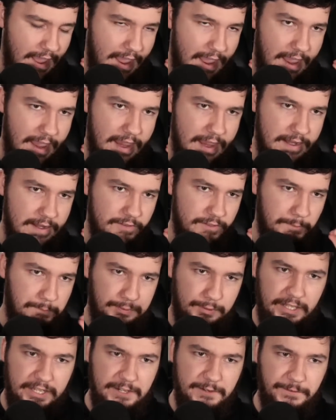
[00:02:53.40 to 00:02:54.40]
and the
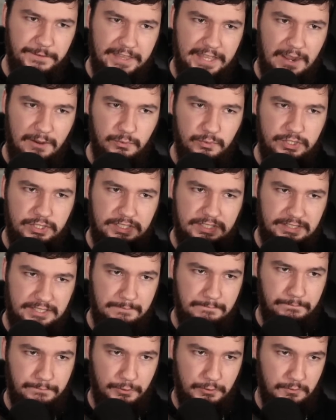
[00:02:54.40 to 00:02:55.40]
plan for that was
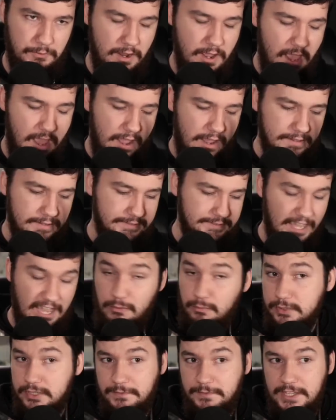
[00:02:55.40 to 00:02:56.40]
simple.
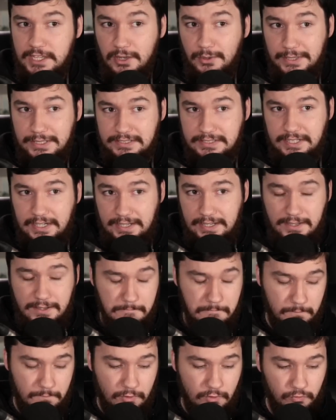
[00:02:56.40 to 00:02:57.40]
Get rid of the O S D,
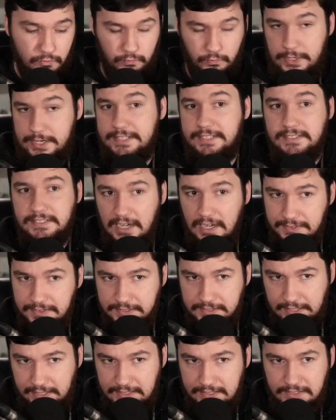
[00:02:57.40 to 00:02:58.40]
restart
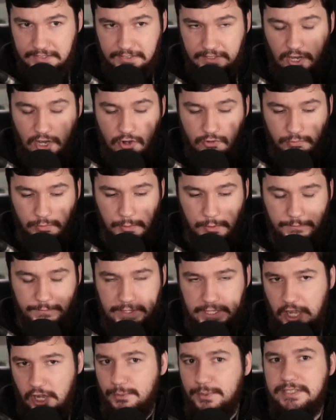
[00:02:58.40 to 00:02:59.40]
the disk, remove
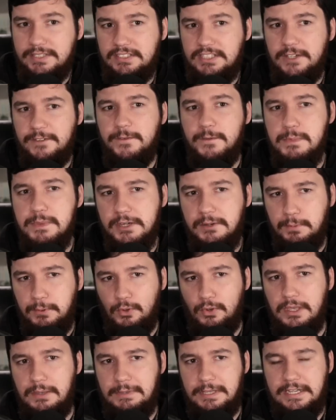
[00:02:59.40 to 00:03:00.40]
the O S D from the
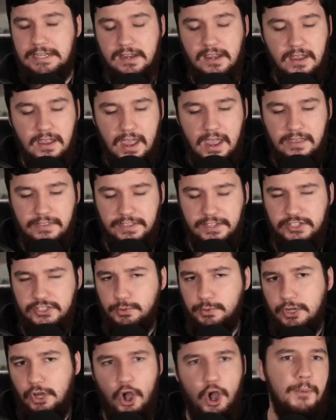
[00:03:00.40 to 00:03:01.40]
deployment, and then
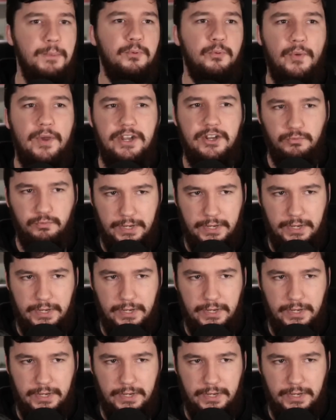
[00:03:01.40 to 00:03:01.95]
do an operator